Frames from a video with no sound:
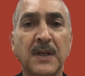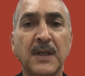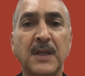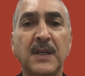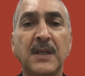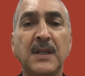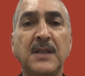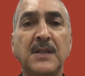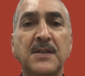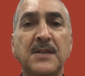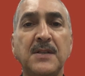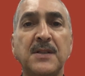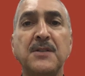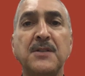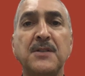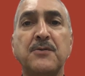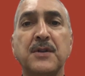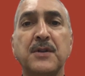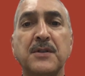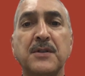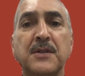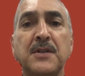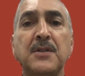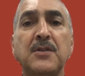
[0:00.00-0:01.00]
it is
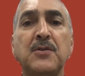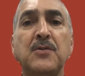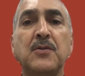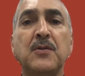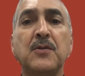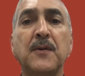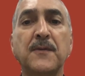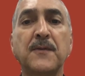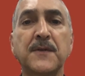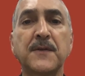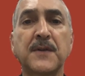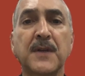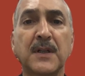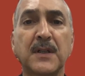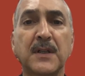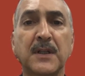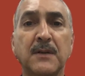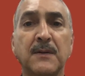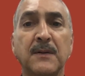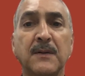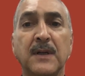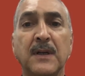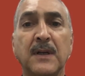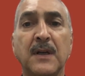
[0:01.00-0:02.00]
interesting to observe
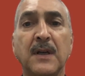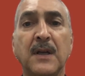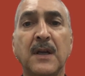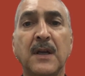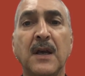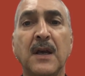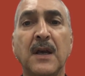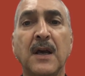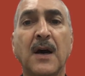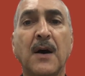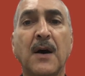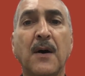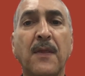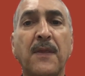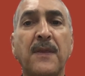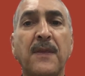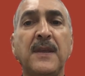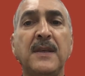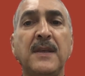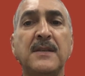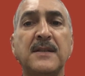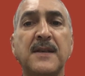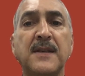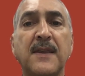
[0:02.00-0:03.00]
how
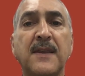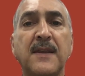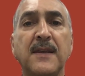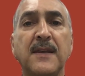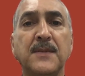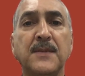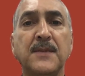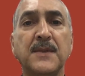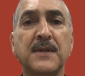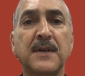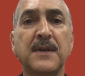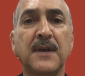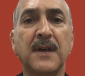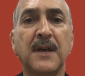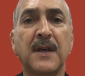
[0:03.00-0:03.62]
these themes